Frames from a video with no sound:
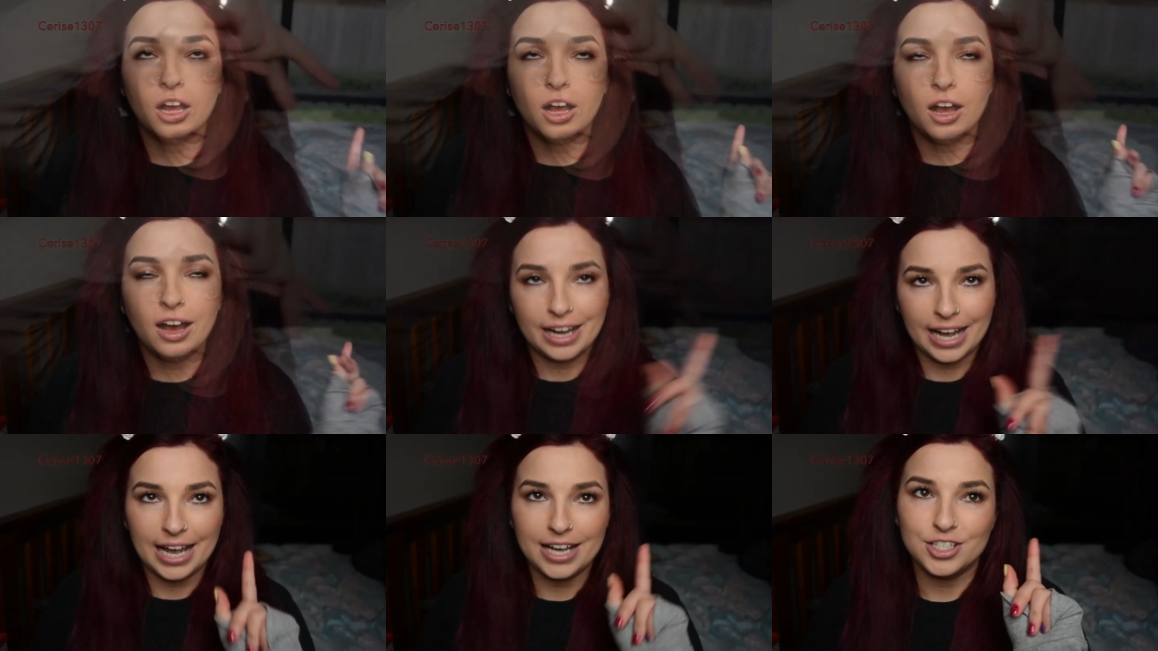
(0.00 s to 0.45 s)

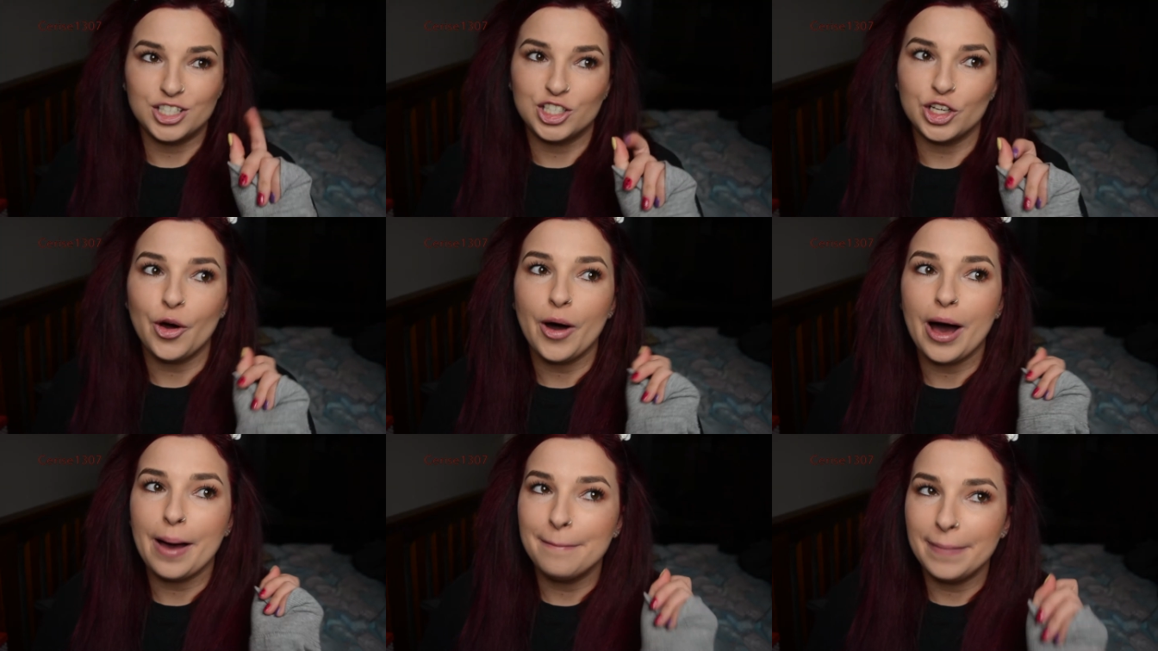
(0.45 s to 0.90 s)
Okay, so
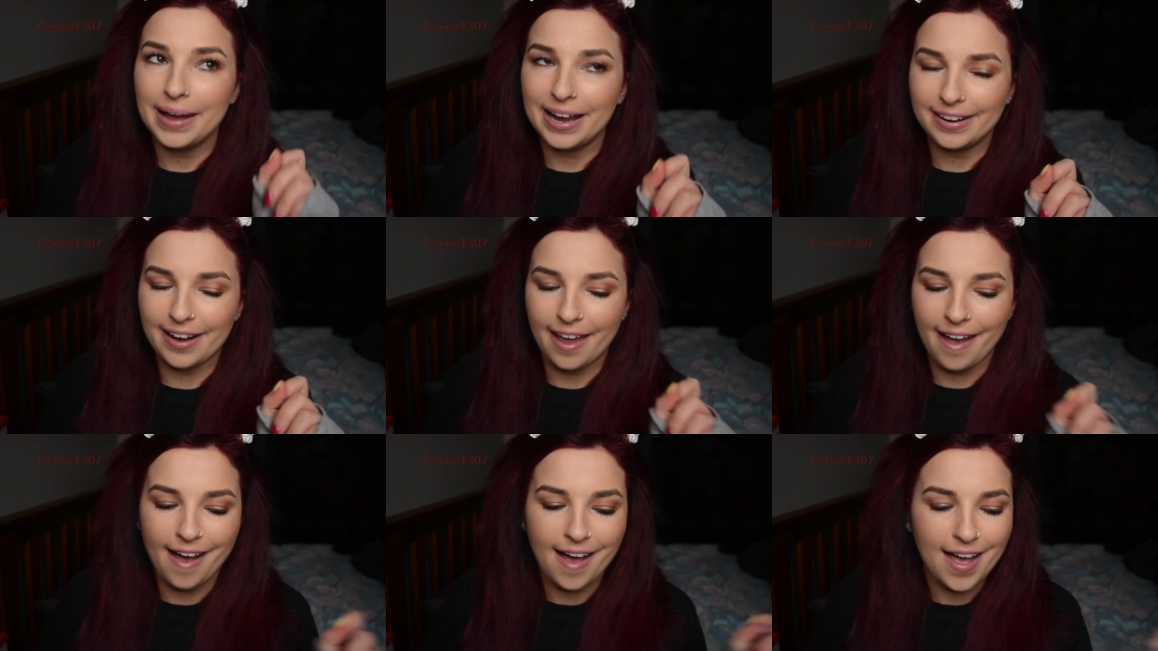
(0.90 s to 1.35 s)
I'm back
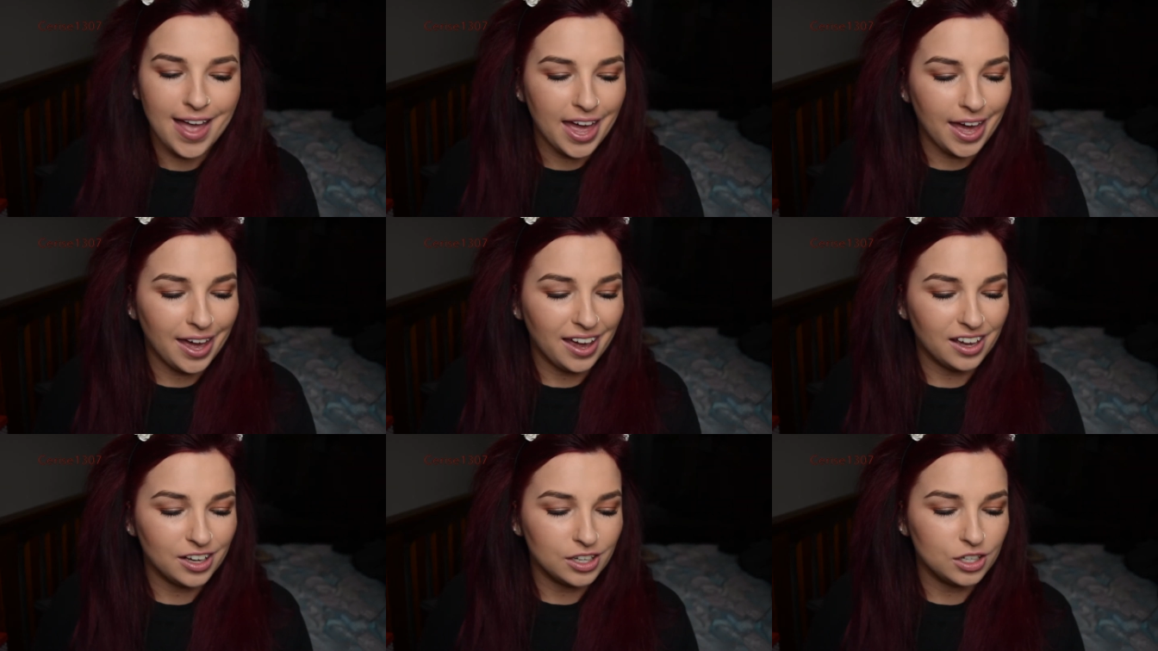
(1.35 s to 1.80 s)
now
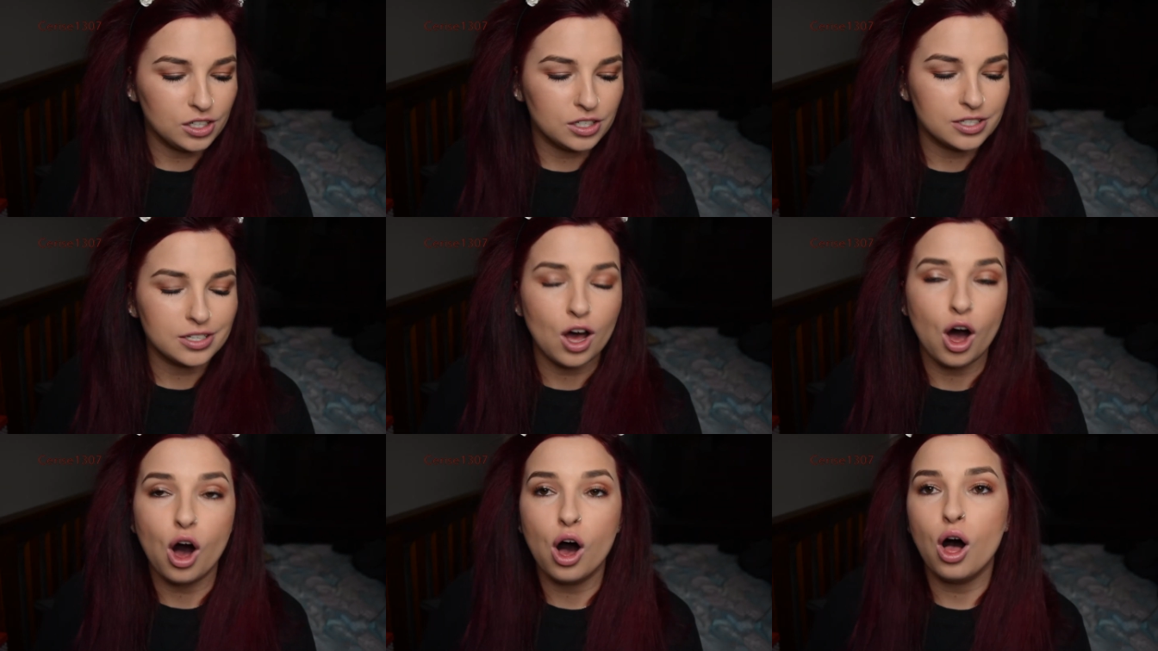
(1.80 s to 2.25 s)
and
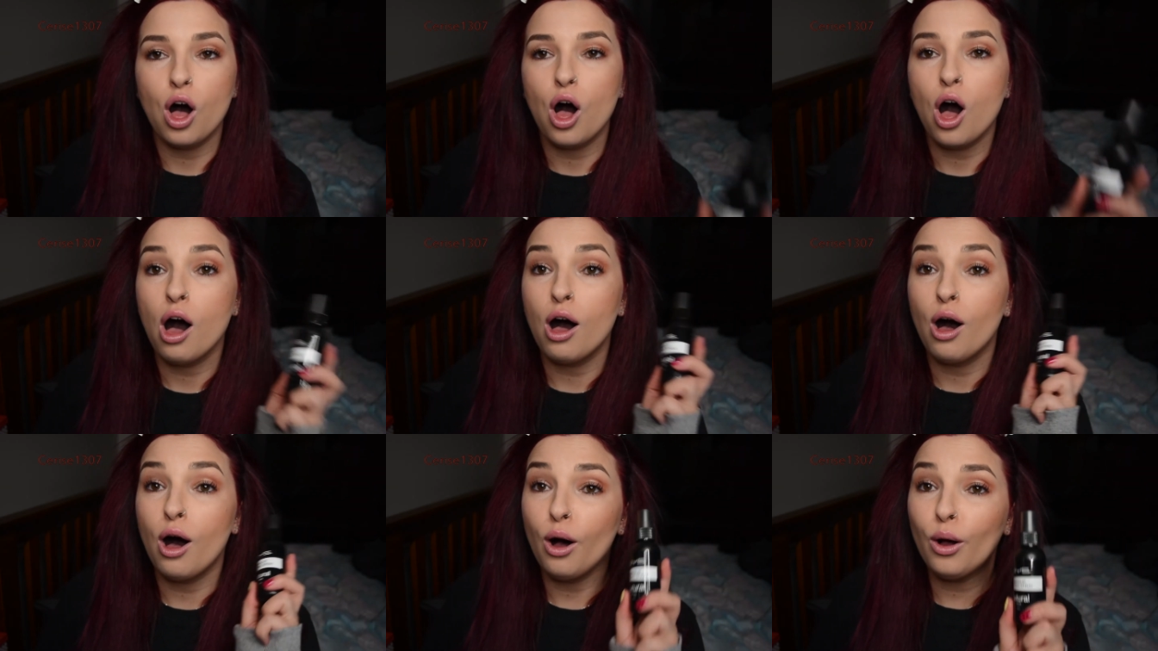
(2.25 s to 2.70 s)

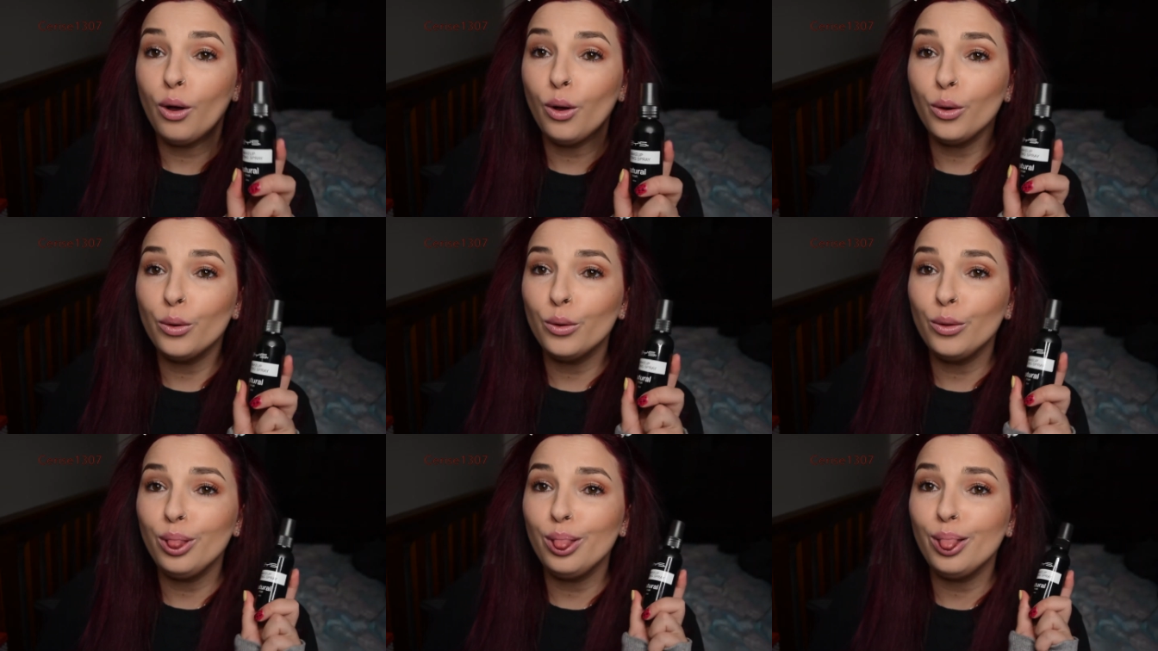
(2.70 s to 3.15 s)

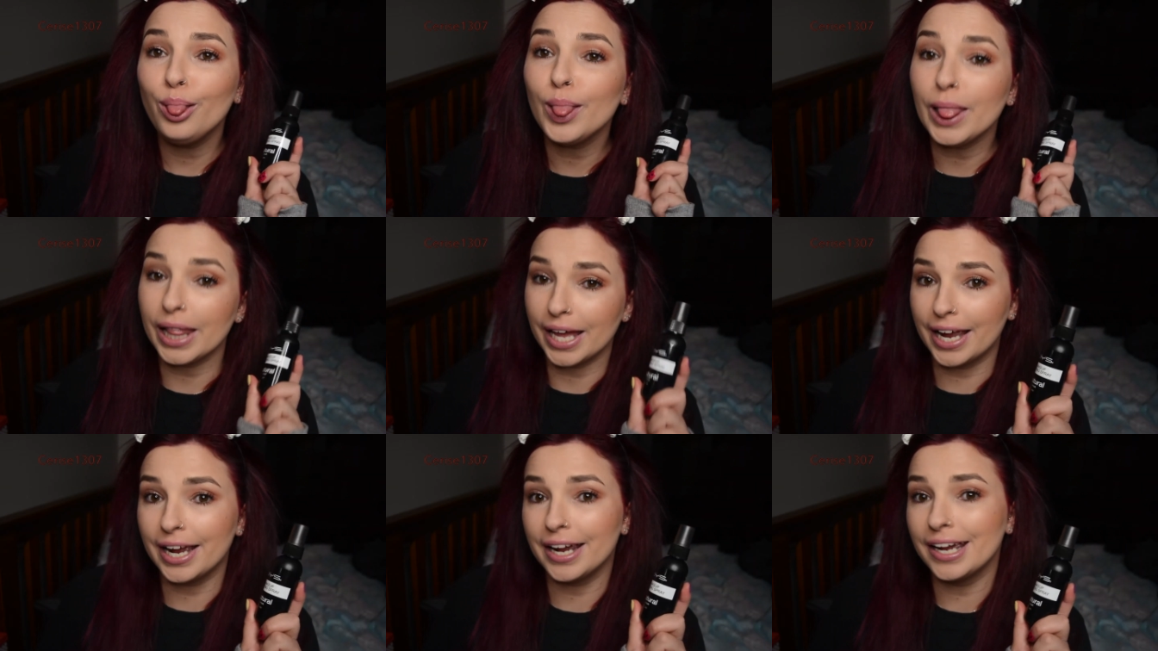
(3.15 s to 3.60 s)

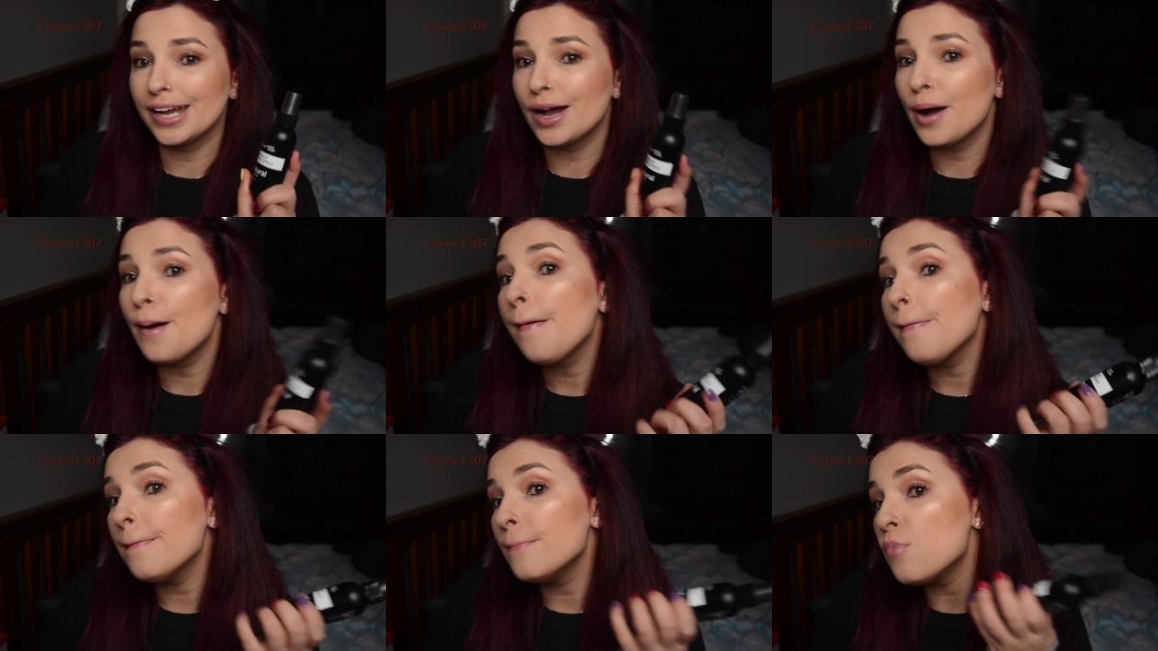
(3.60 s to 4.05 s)
holy
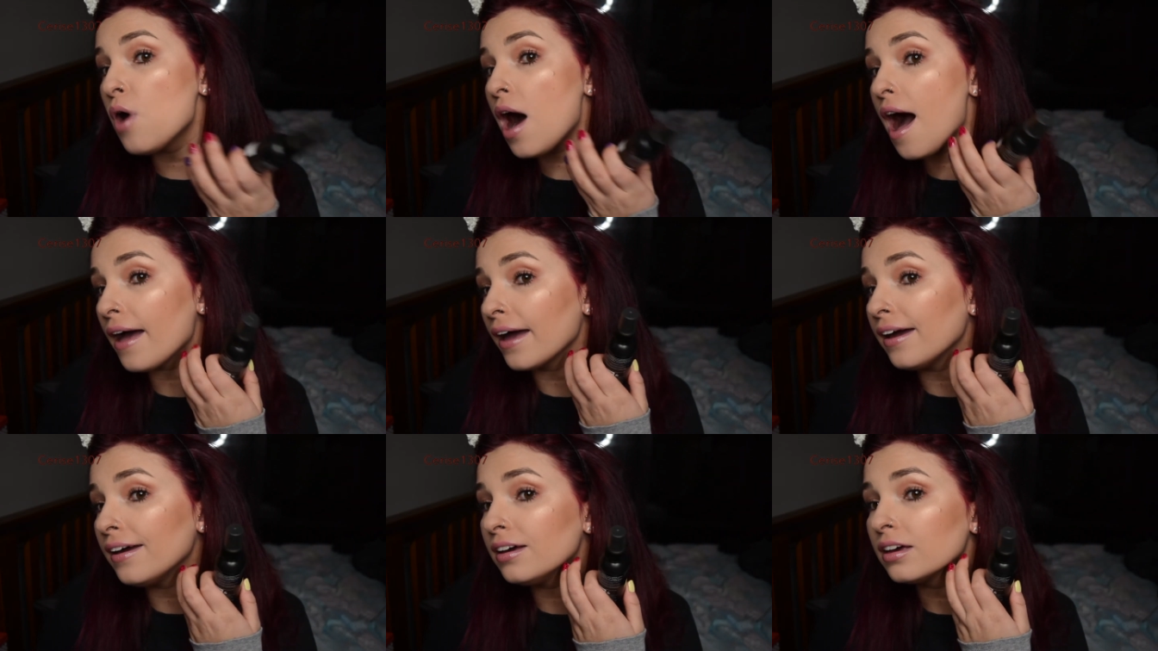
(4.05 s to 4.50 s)

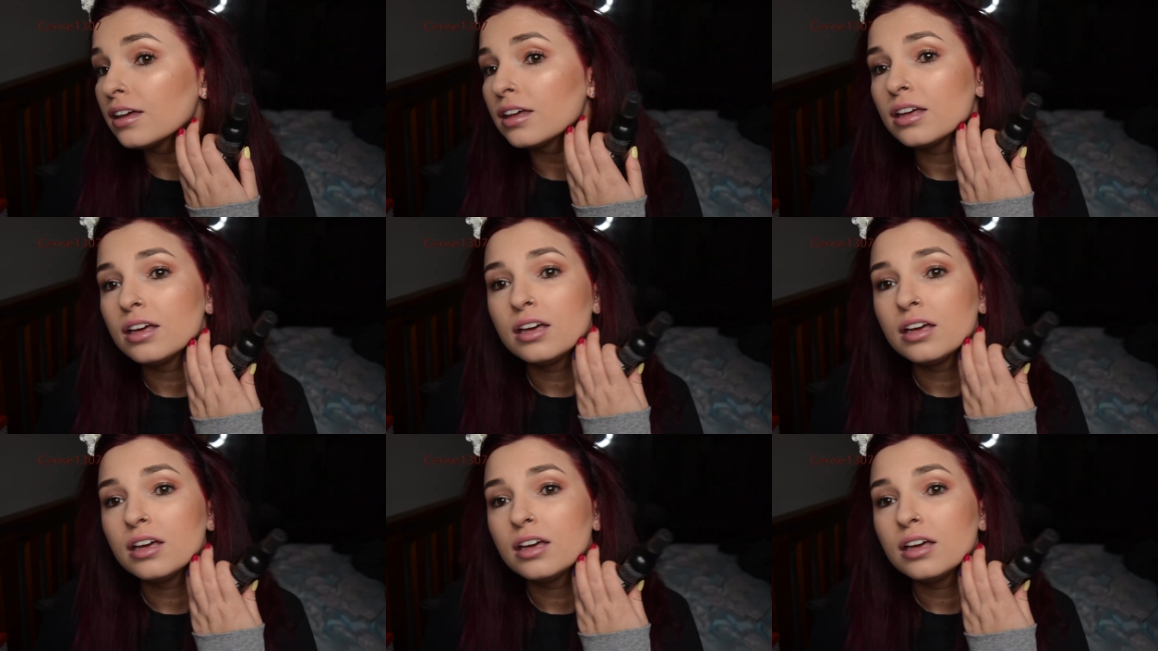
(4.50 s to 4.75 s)
my...